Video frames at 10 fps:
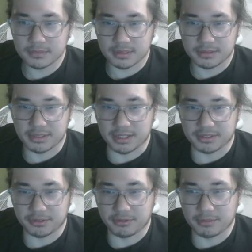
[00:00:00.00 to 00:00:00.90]

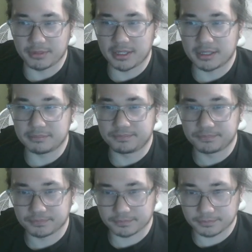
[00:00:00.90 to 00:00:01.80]
Toxic, grab that.
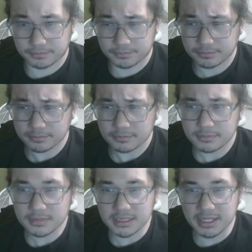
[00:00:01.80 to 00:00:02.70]

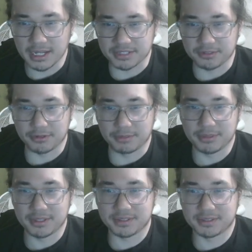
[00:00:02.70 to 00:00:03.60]
Ask him grab
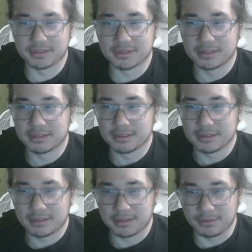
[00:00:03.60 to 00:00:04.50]
this.
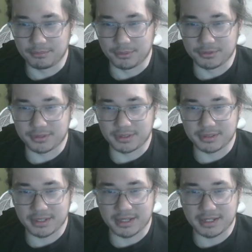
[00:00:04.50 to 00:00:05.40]
And boost the
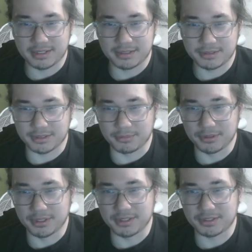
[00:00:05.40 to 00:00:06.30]
attack.
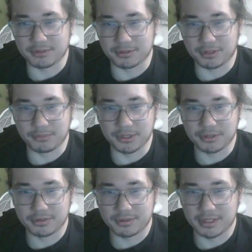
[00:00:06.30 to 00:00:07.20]
Summon this. Go into
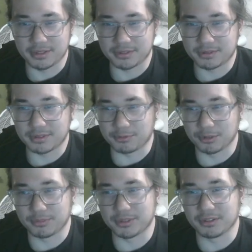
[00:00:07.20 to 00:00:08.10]
Gamir. Yeah, this
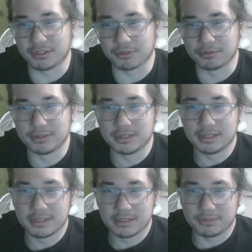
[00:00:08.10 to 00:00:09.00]
would have been lethal.
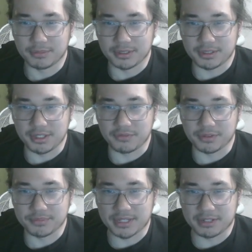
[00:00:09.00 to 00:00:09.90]
But Keef
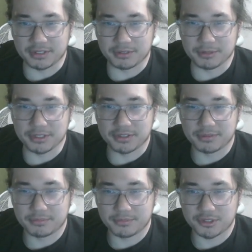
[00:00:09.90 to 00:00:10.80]
comes down anyways.
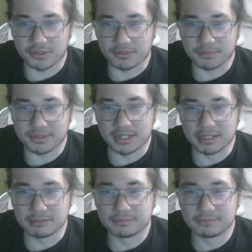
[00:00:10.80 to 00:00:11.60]
Shift comes down.